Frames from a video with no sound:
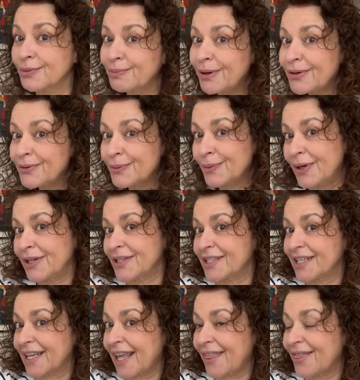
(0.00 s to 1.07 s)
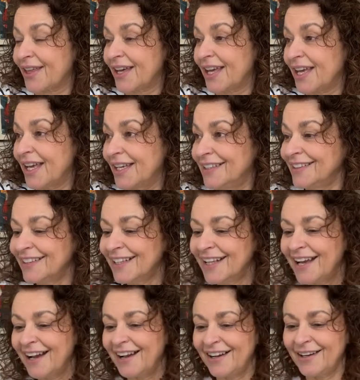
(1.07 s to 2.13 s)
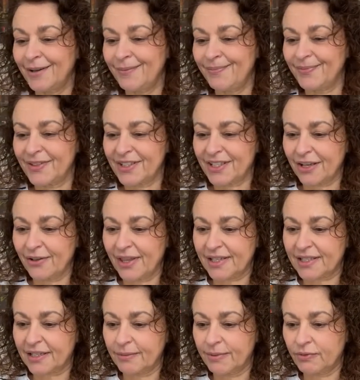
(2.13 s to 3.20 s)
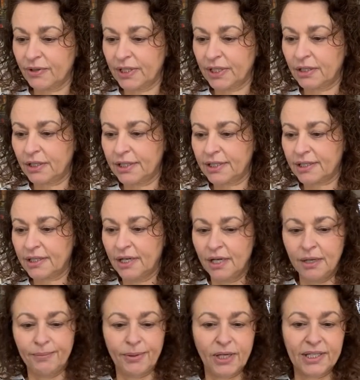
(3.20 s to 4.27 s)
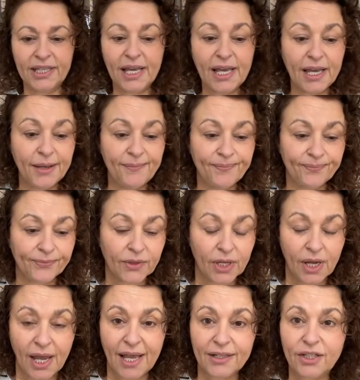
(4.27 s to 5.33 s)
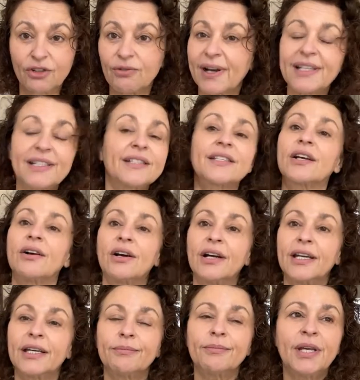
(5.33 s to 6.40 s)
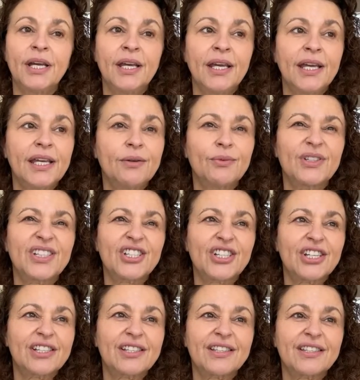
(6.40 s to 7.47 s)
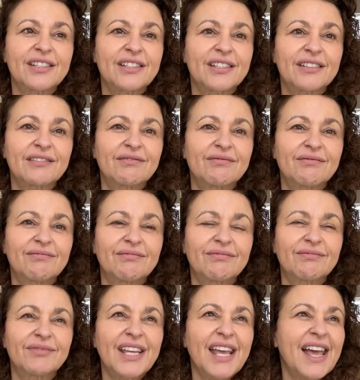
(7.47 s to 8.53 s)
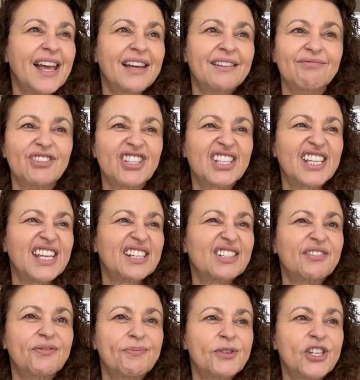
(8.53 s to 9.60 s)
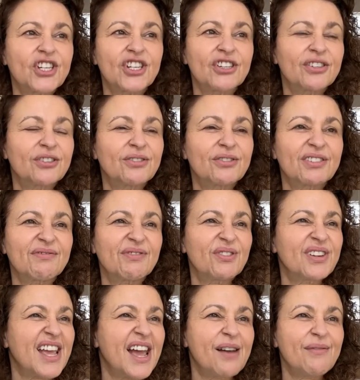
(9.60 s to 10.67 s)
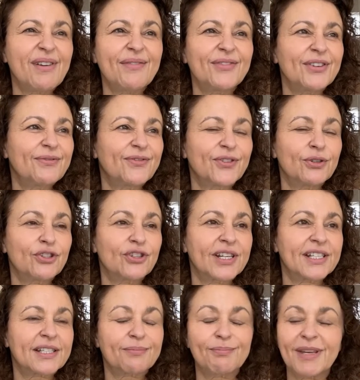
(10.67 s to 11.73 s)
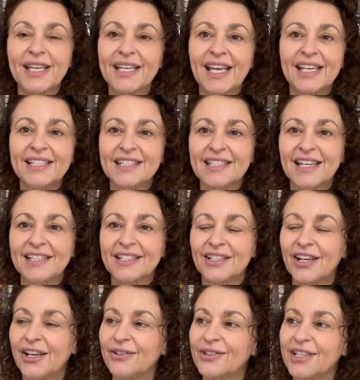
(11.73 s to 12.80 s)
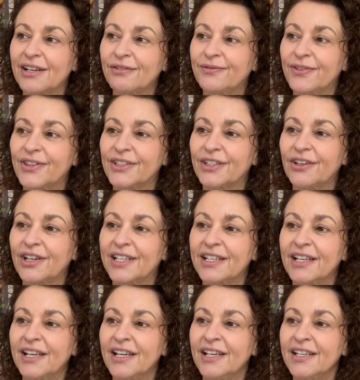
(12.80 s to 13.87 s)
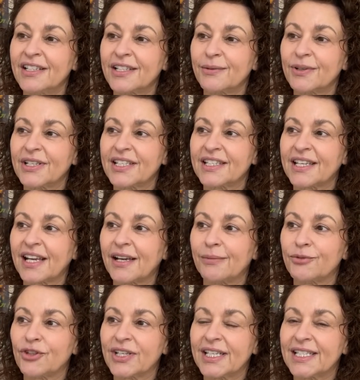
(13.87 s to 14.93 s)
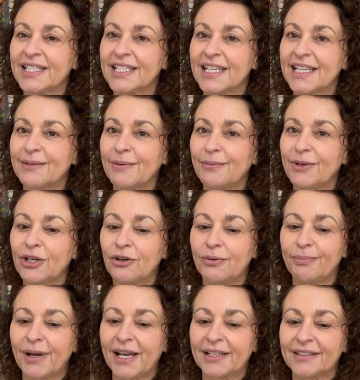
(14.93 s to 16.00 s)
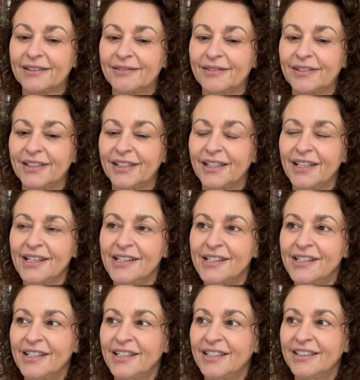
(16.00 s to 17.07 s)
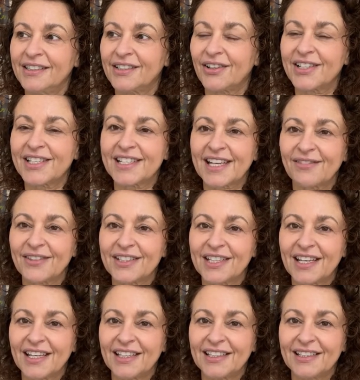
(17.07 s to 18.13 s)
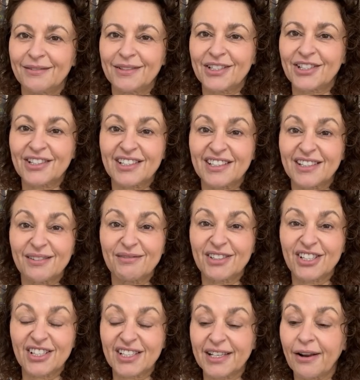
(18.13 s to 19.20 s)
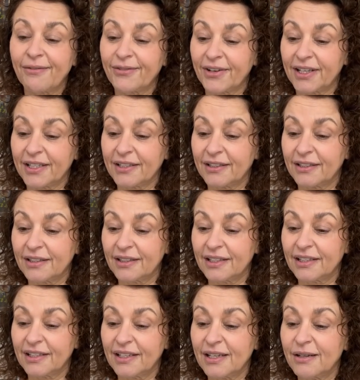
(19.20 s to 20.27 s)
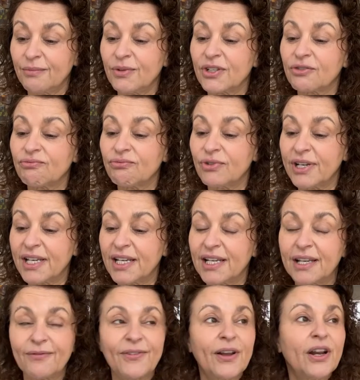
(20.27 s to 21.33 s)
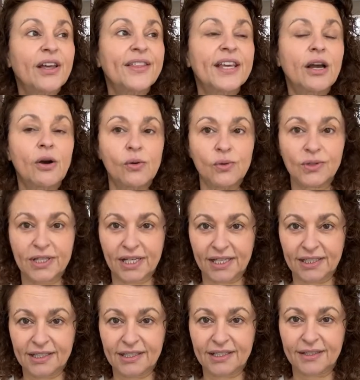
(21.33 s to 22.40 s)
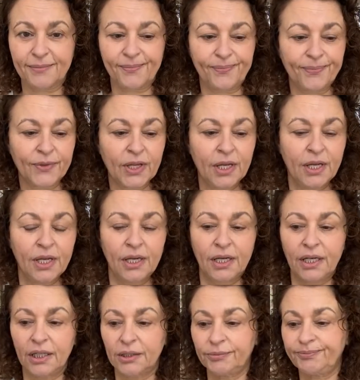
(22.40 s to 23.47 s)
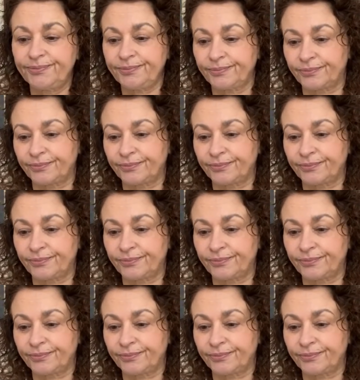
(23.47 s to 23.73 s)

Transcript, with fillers: both work together. Um, so that's going to be really nice. But yeah, had a great time. It was just, yeah, just kicked off my shoes. Thought, yeah, we're having a few drinks. Me and Kay stayed in a hotel for the night so we could stay up drinking tea when we got back and dissect the day. It was just, it was just lovely. It was really, it felt like the old days. Um,